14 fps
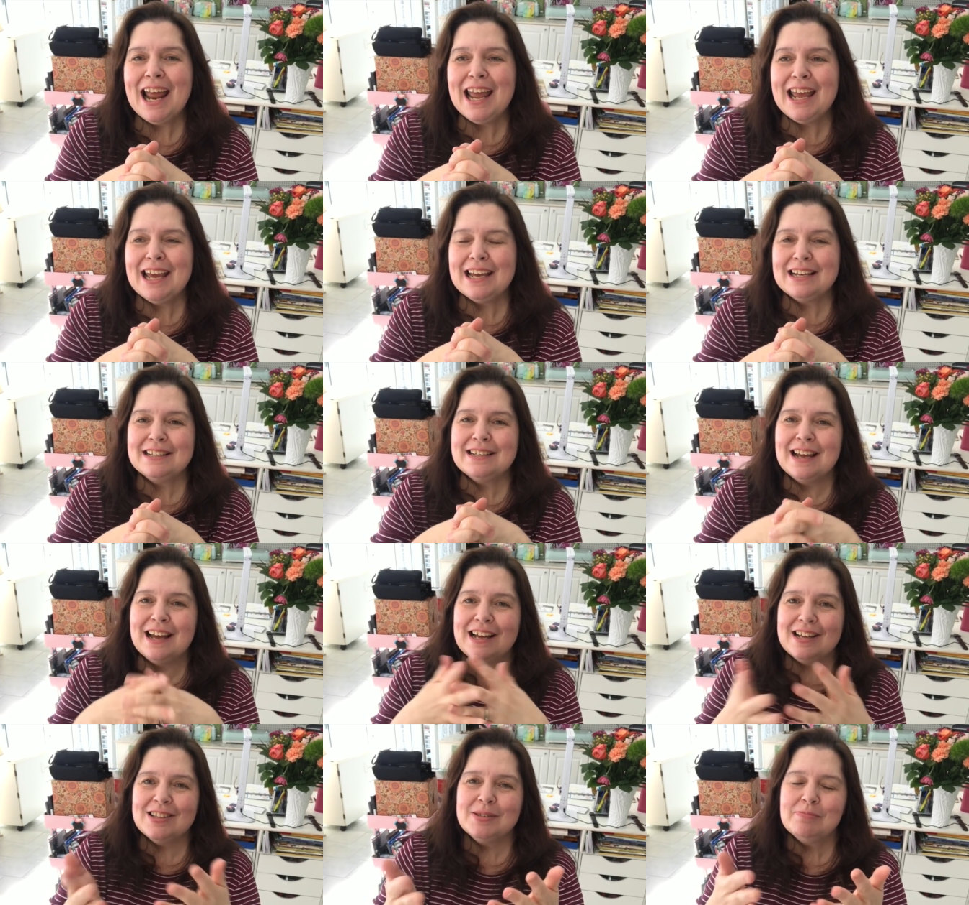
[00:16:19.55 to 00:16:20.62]
And
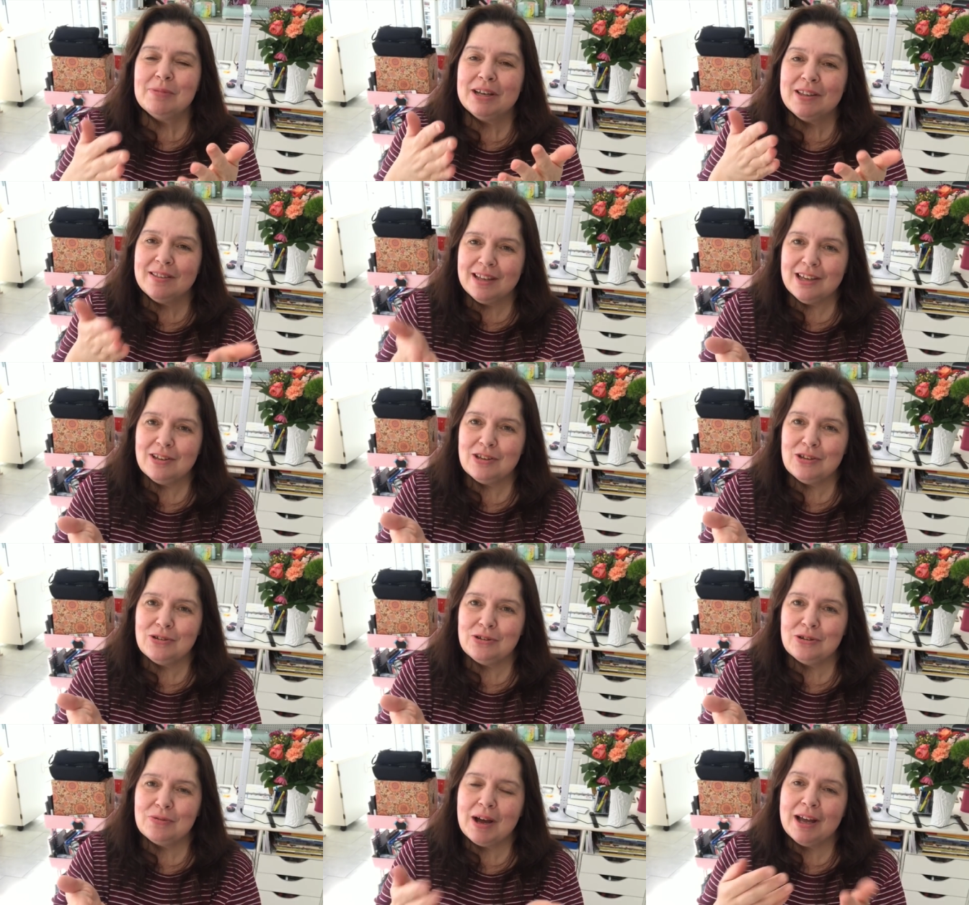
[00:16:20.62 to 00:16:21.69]
as my thank
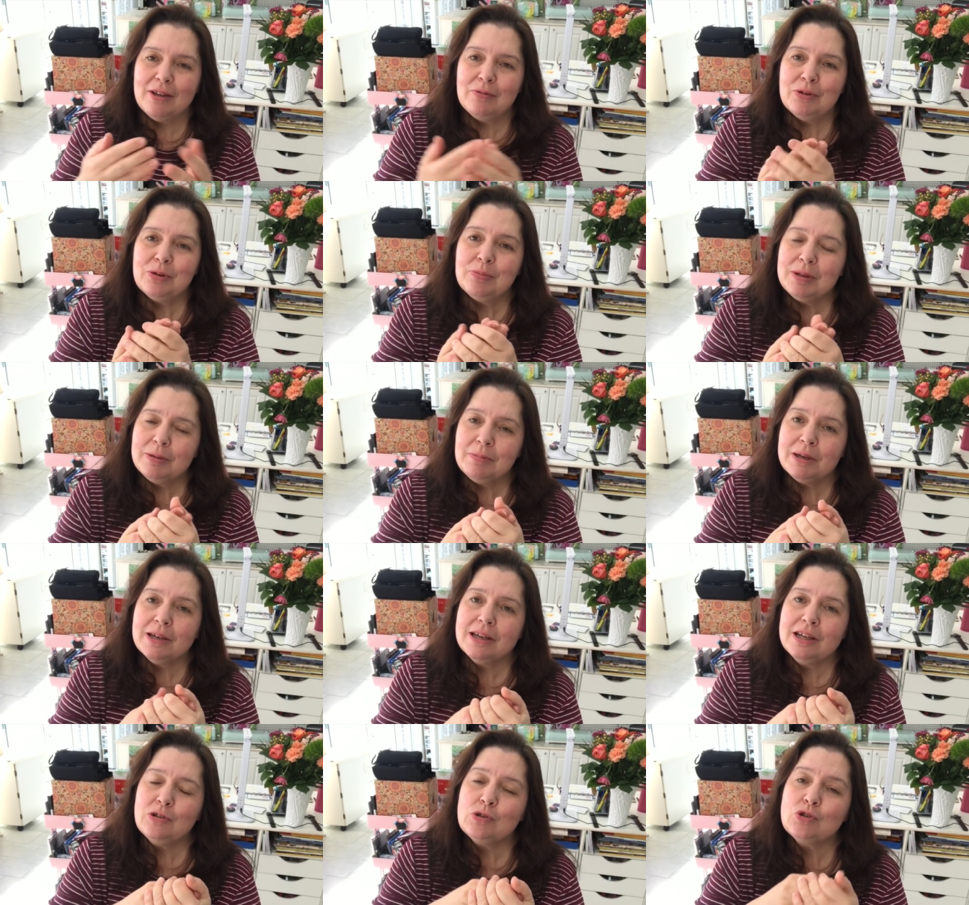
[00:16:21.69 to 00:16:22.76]
you, I will be
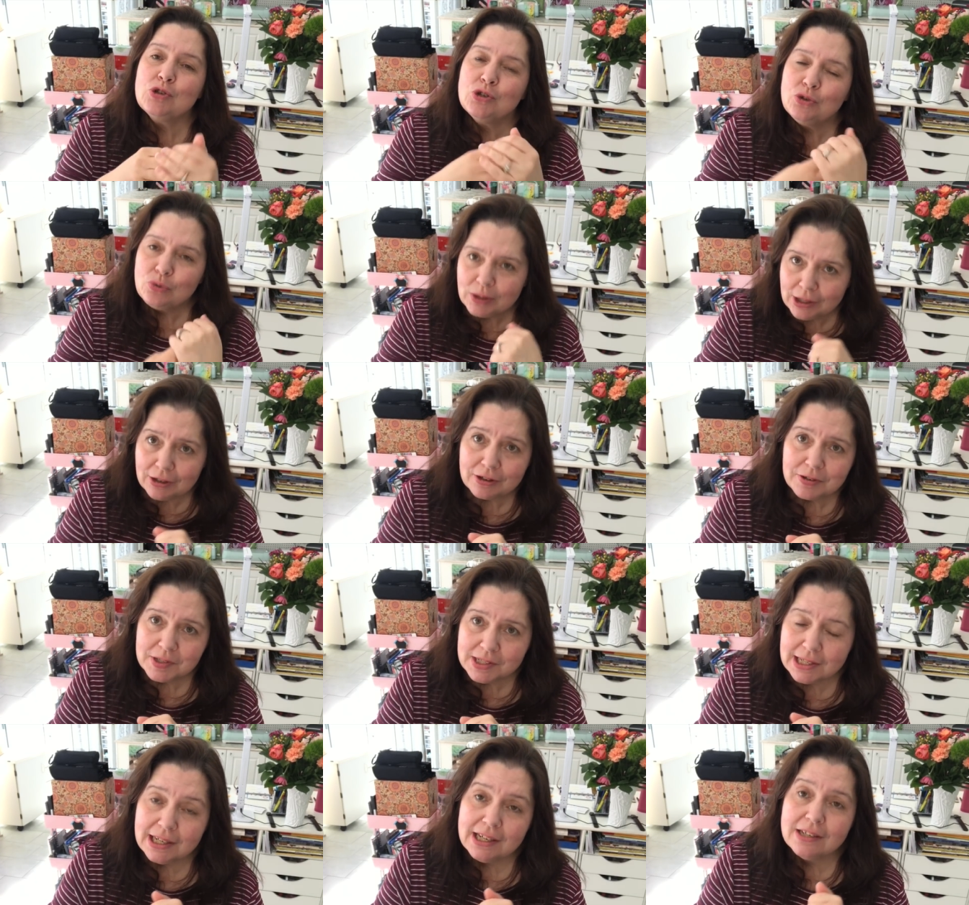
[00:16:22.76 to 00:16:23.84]
picking two
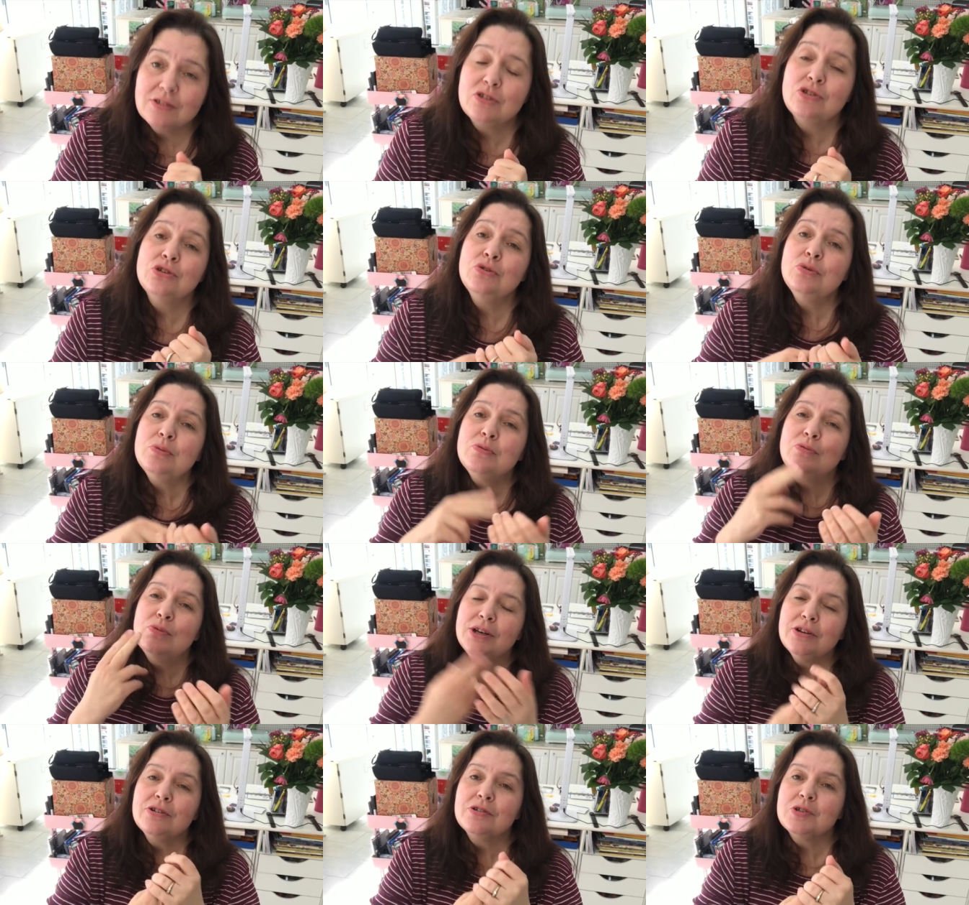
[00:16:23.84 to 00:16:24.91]
winners, and two
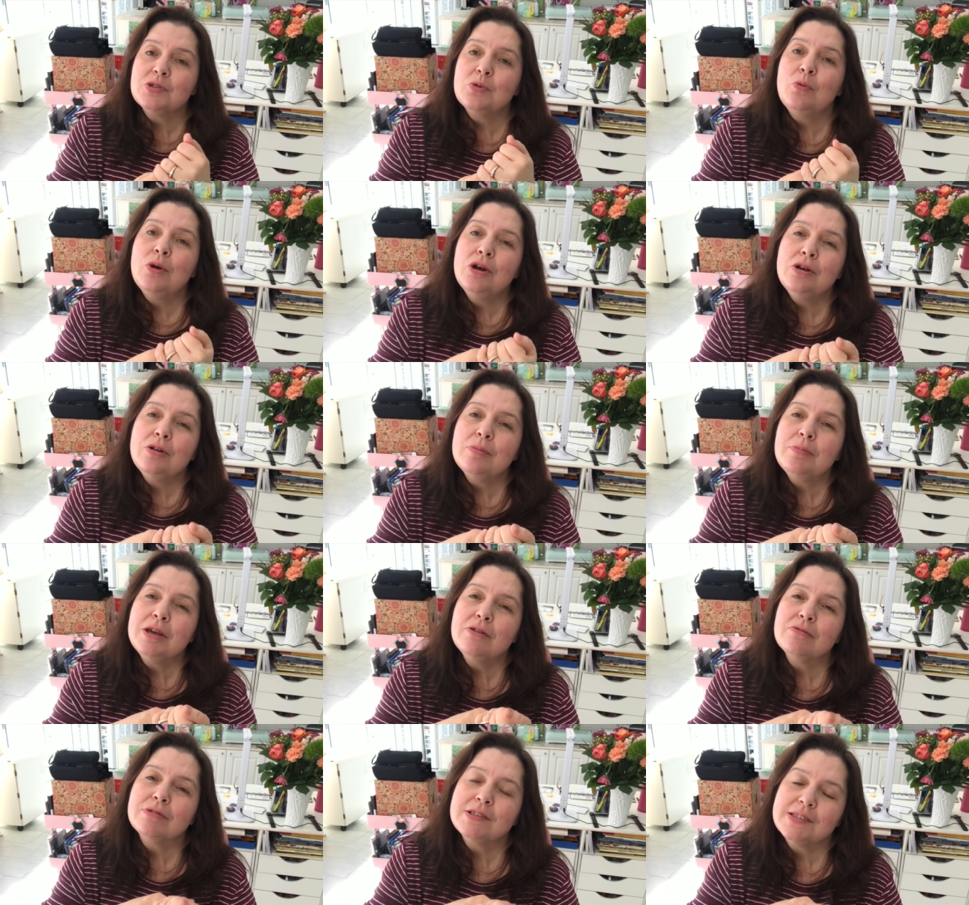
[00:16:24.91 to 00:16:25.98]
winners will
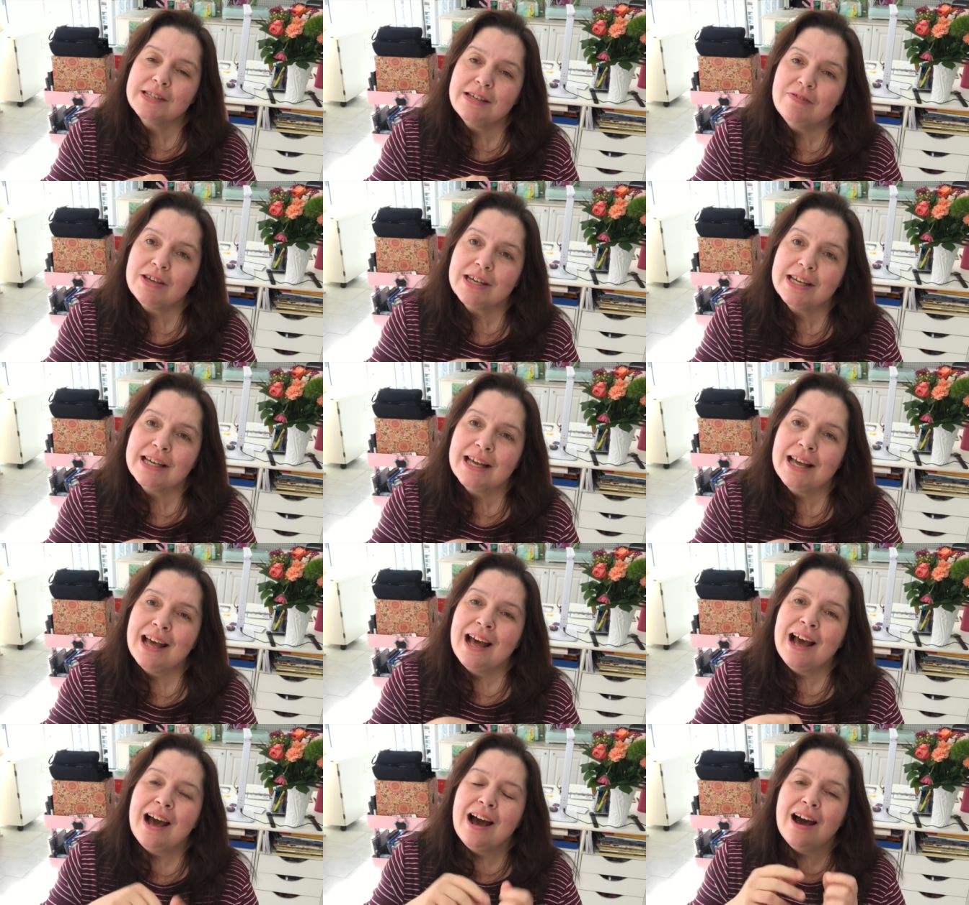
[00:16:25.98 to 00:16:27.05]
be receiving
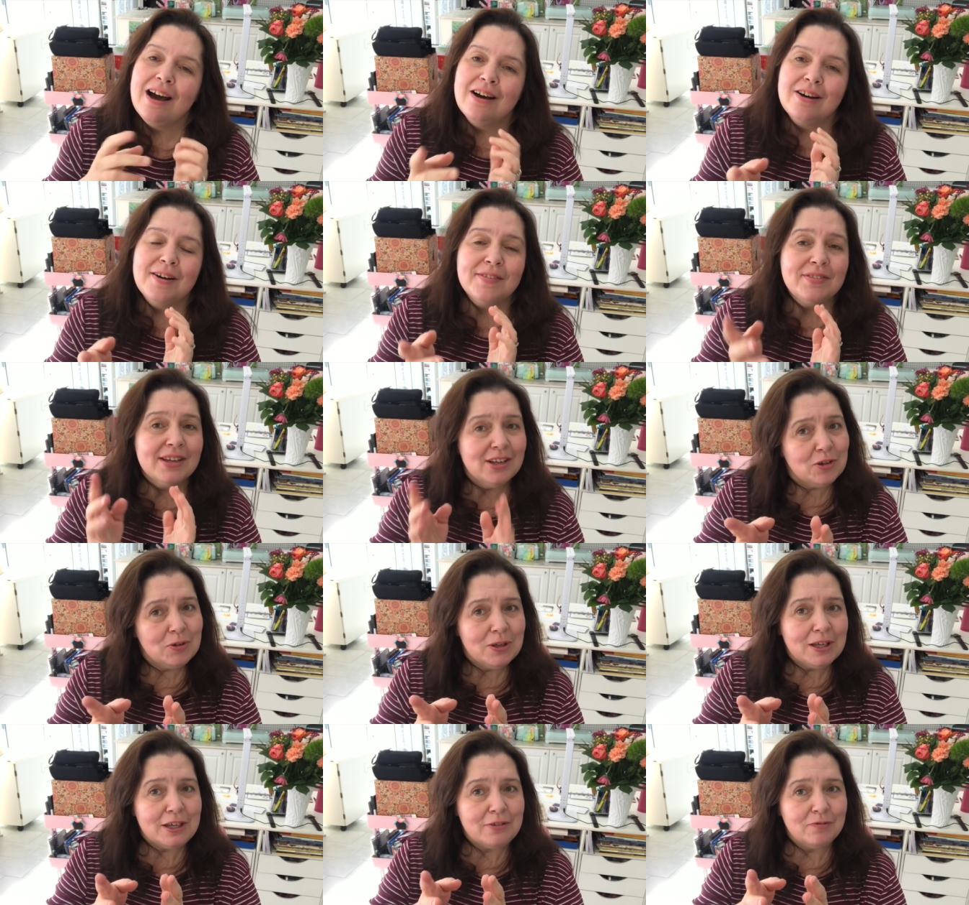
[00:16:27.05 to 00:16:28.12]
a thank you
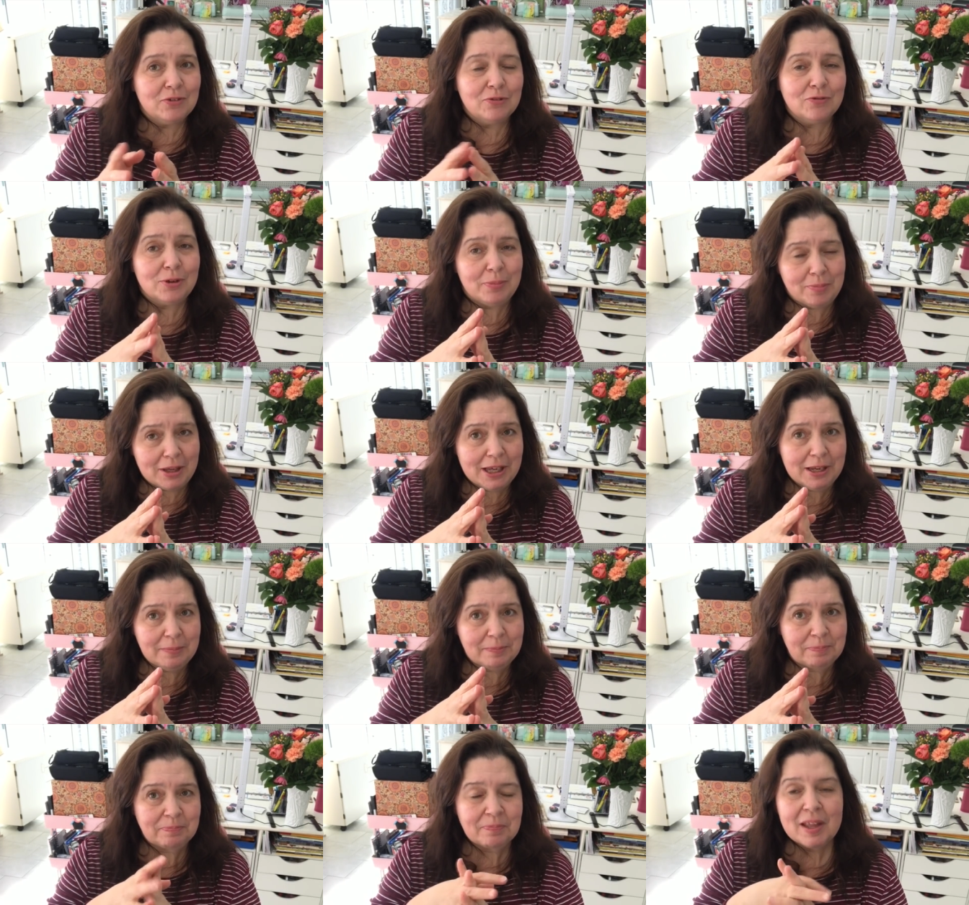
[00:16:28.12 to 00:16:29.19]
gift from me